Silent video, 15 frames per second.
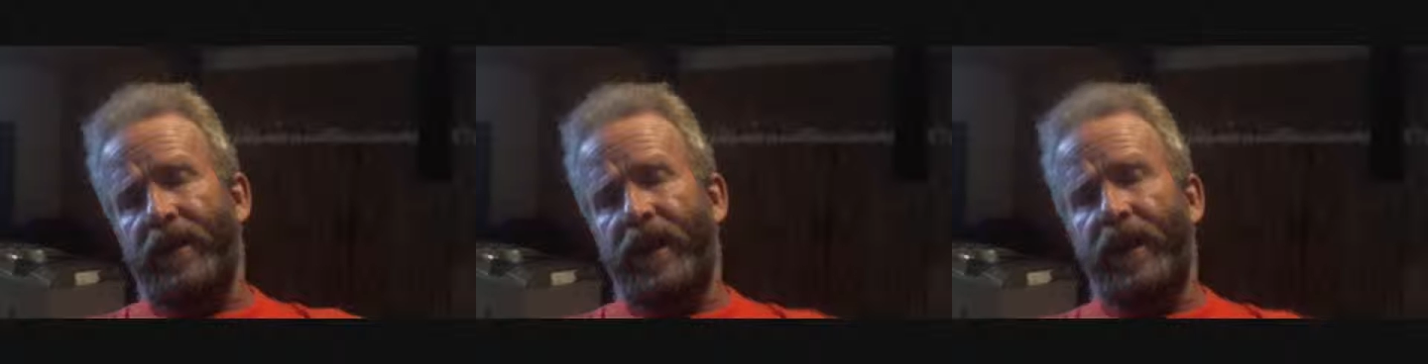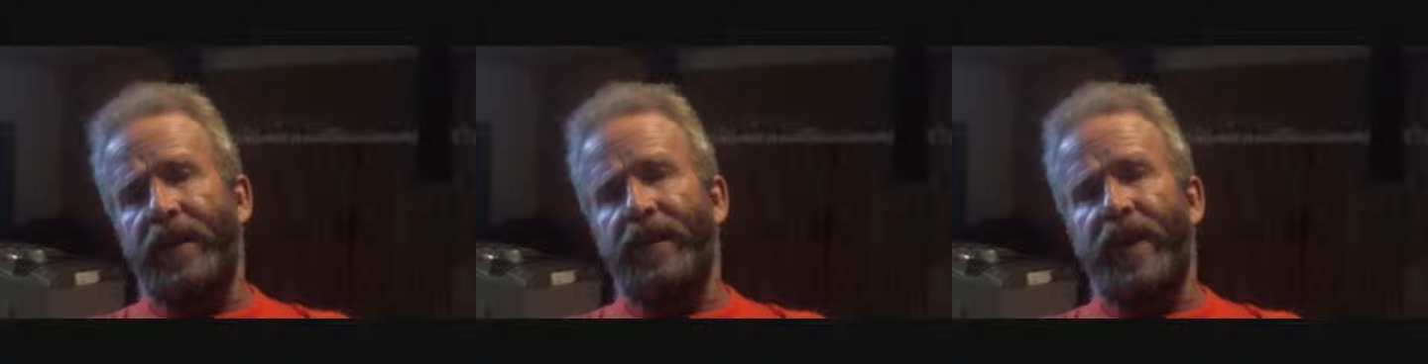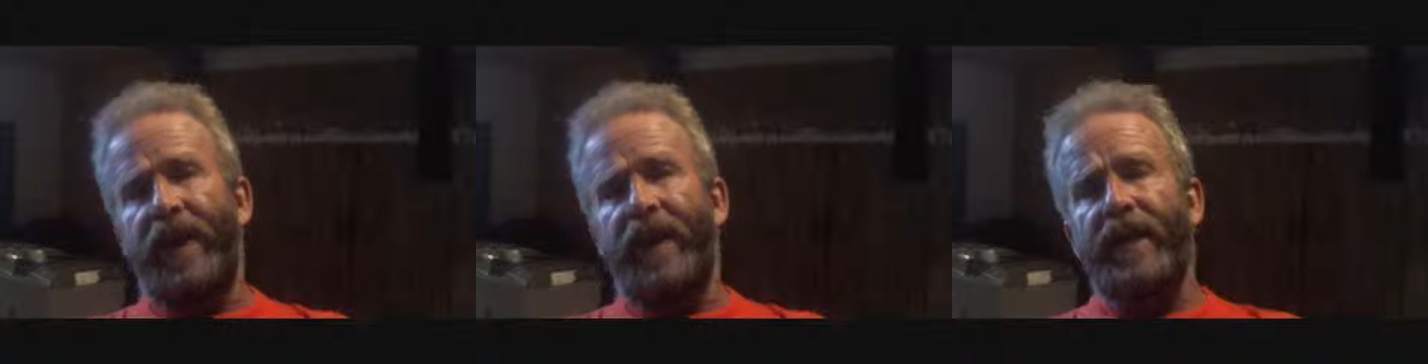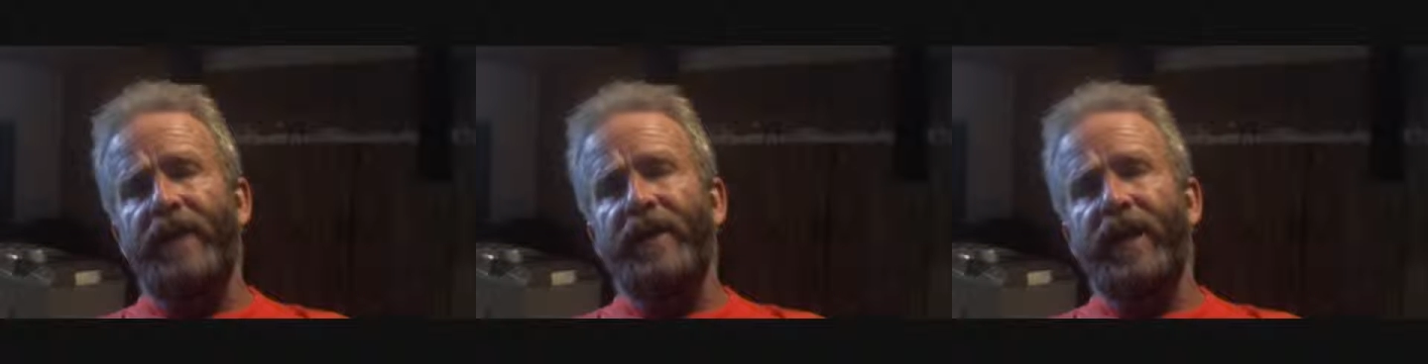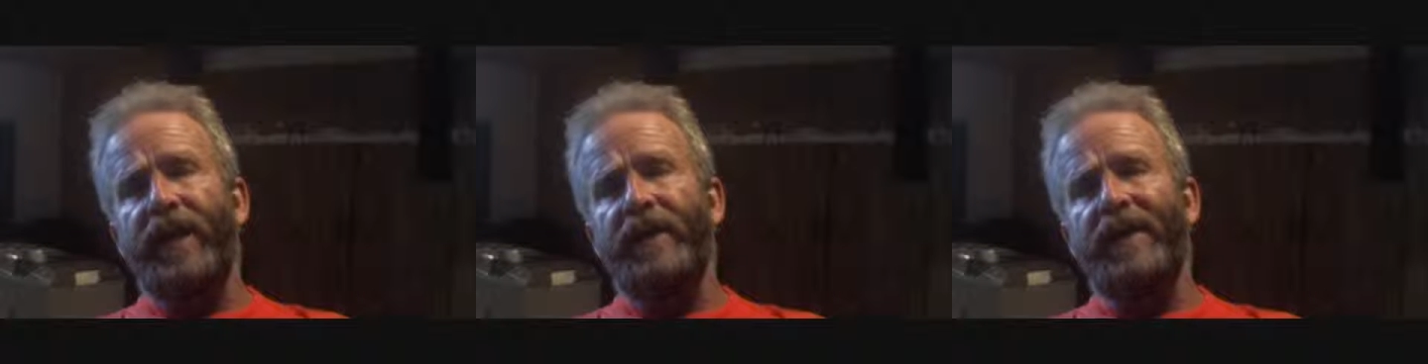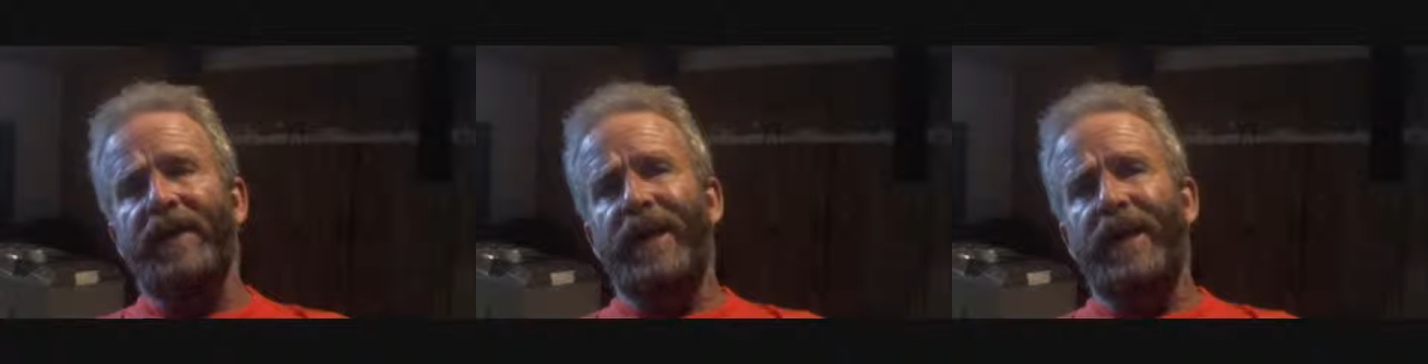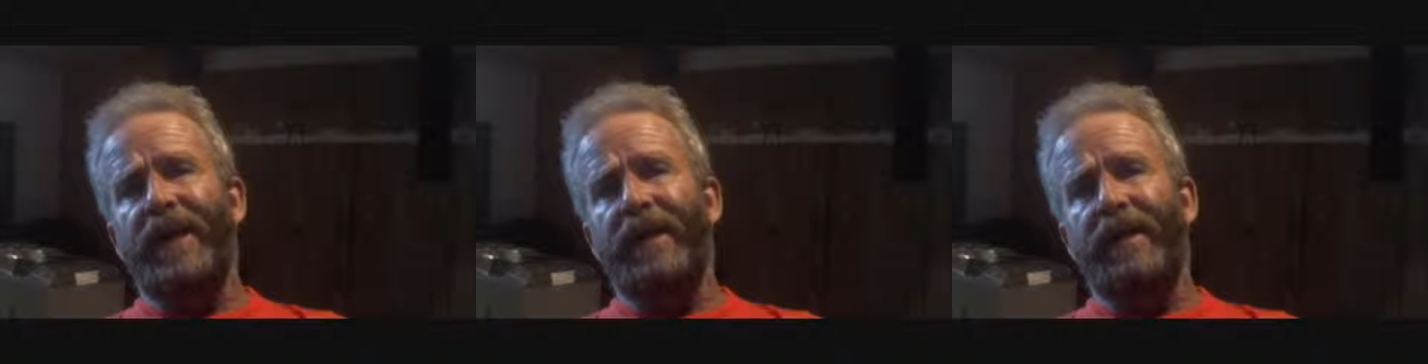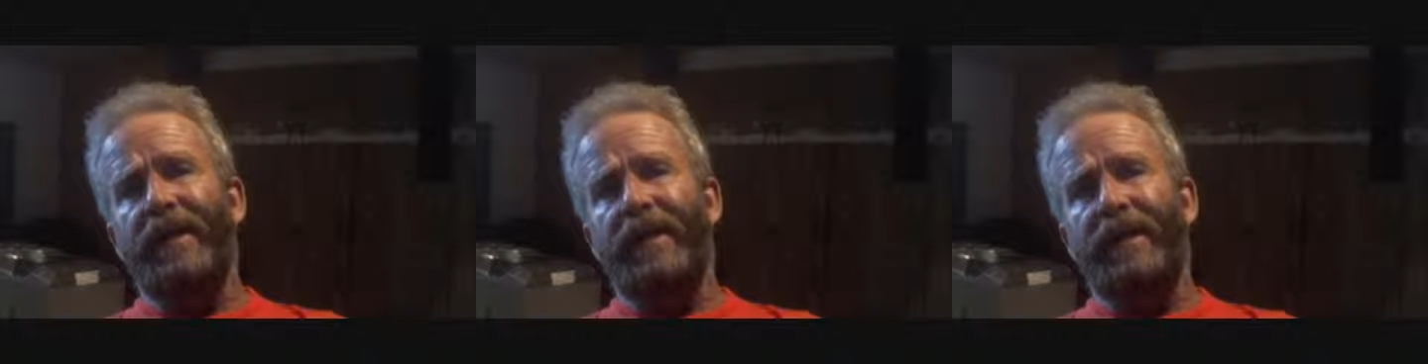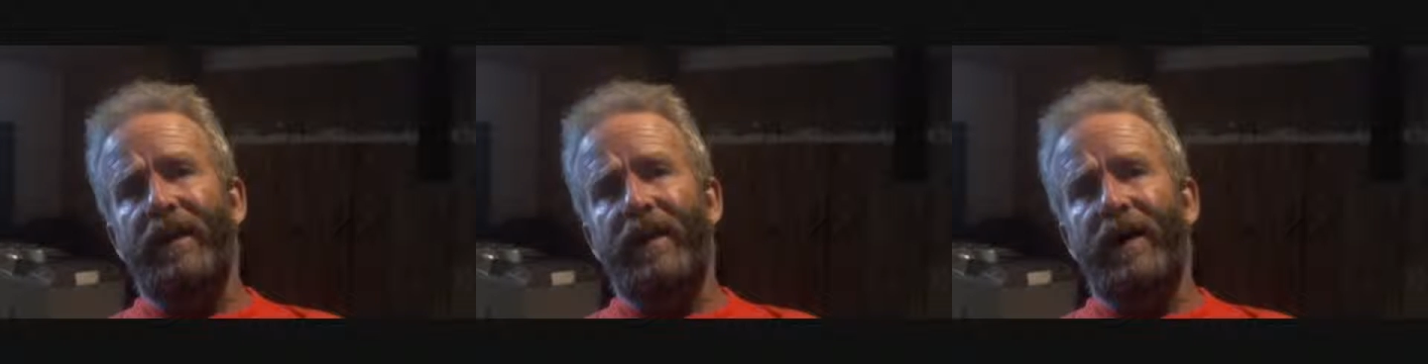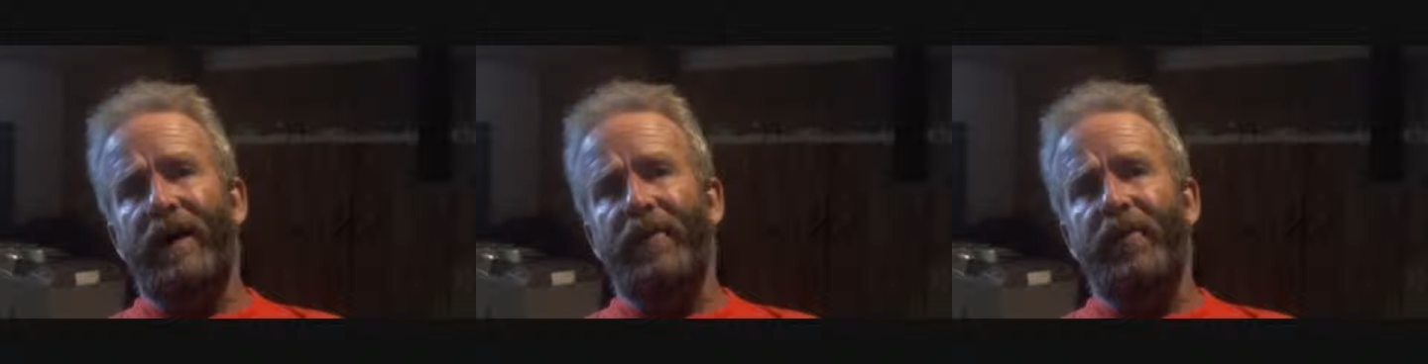Dick Cheney says he
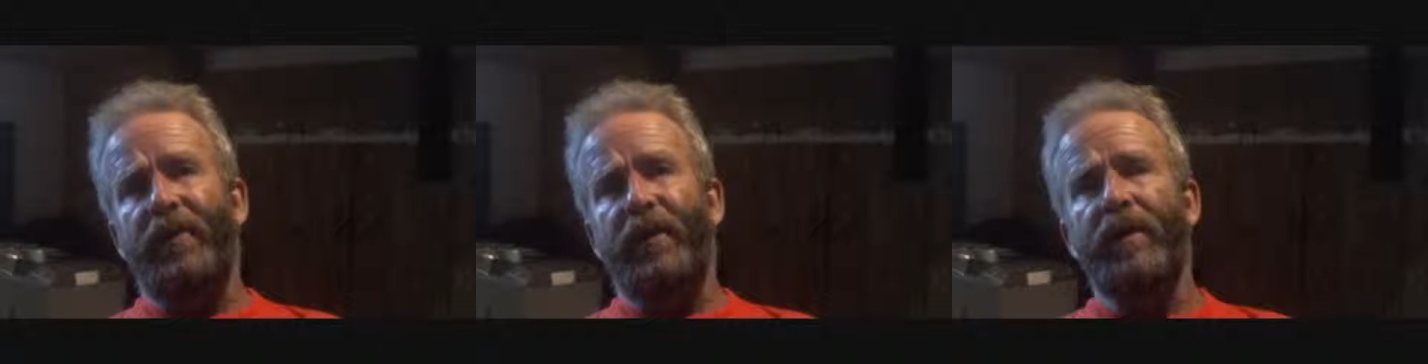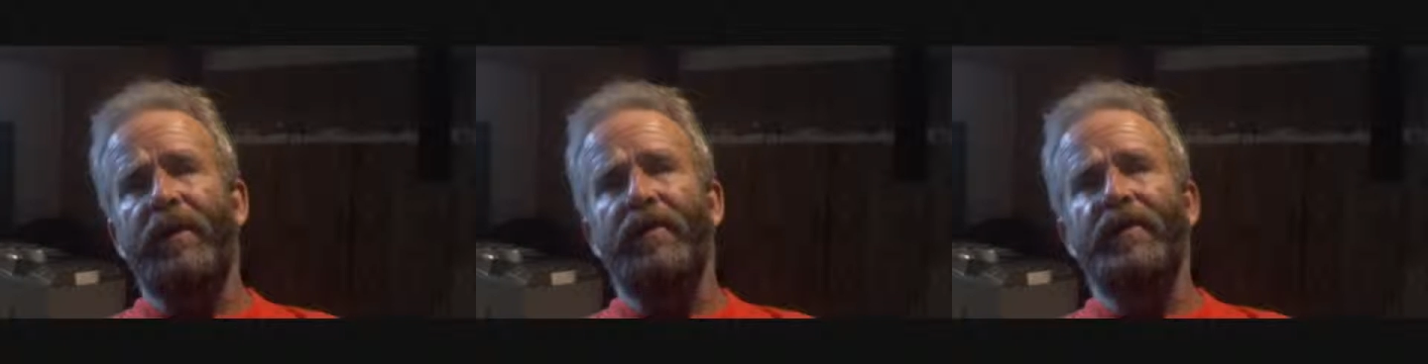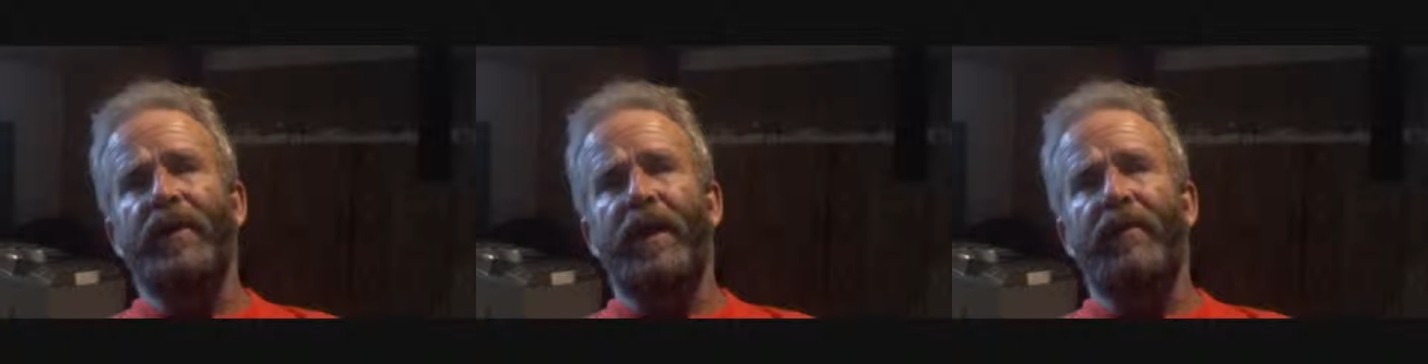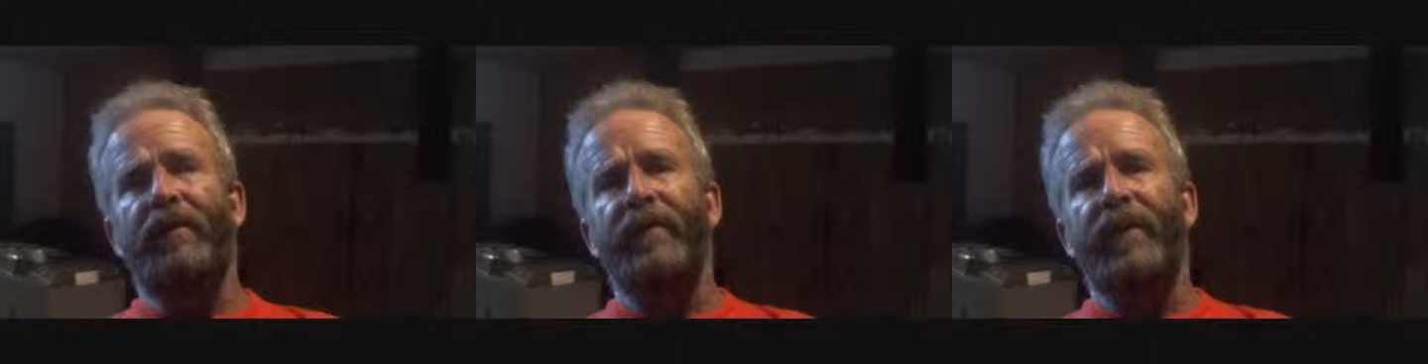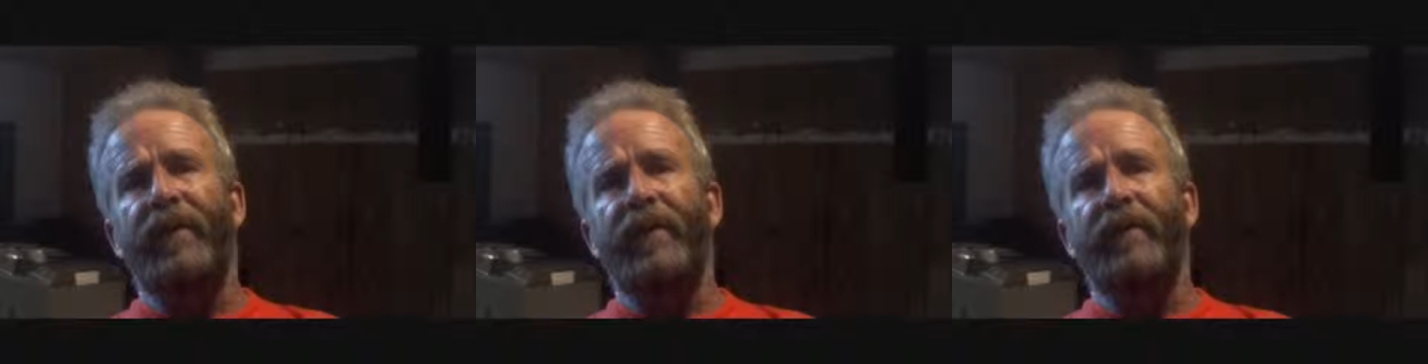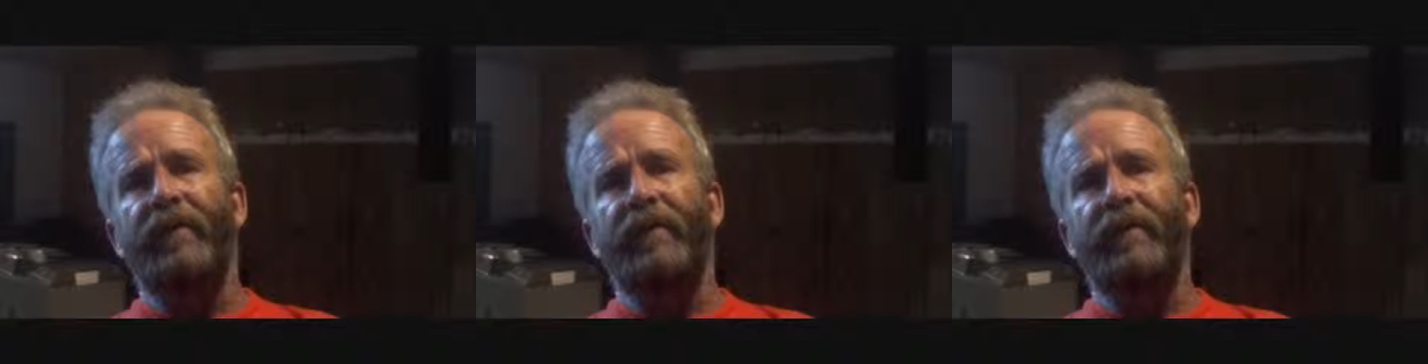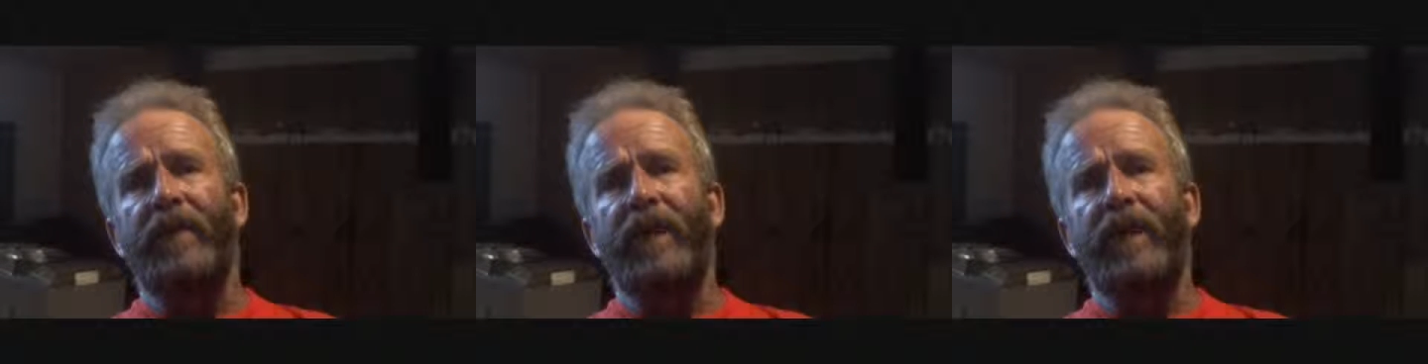approves of the